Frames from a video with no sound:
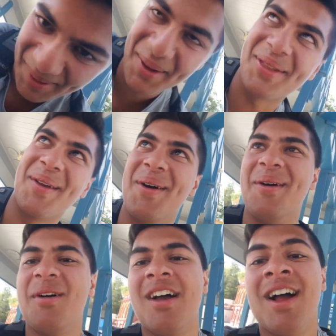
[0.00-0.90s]

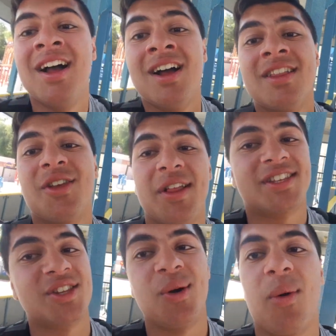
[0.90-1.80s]
YouTube? Dude,
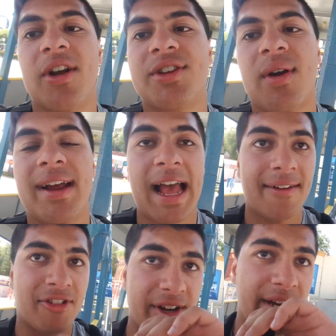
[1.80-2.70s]
this is the worst ride
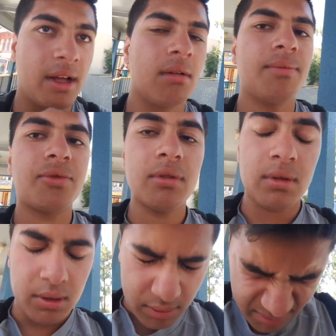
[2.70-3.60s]
after eating.
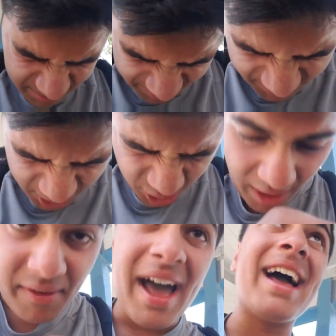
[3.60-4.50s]
Dude,
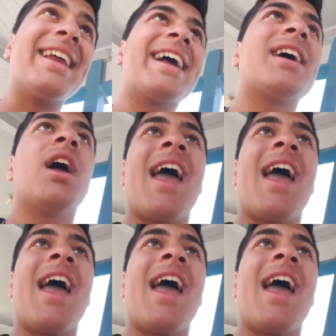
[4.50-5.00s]
I have a headache.